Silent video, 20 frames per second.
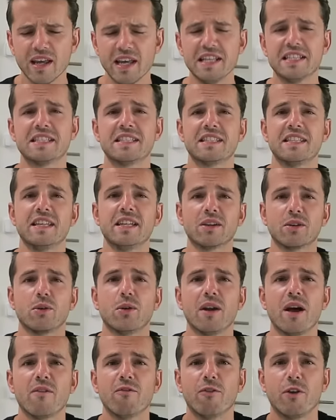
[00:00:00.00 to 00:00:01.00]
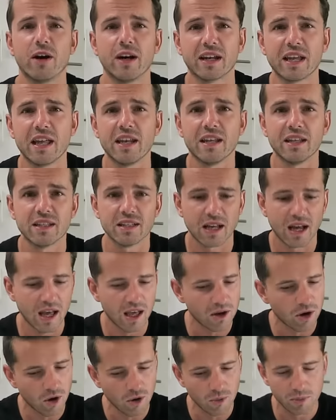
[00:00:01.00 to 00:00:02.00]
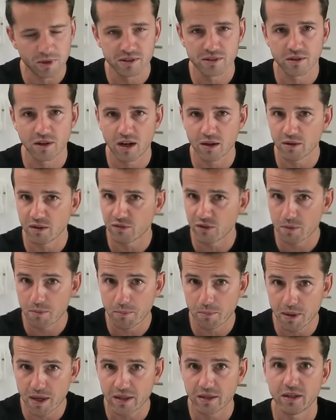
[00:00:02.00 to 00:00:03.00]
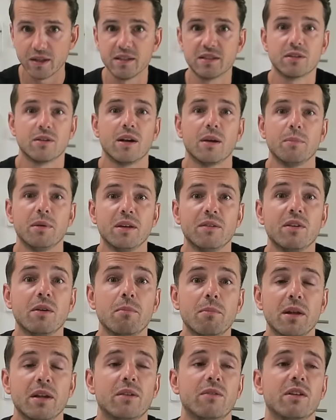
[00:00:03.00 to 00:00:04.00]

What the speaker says: it's still gonna work, and I hope it's gonna even it's gonna be even better.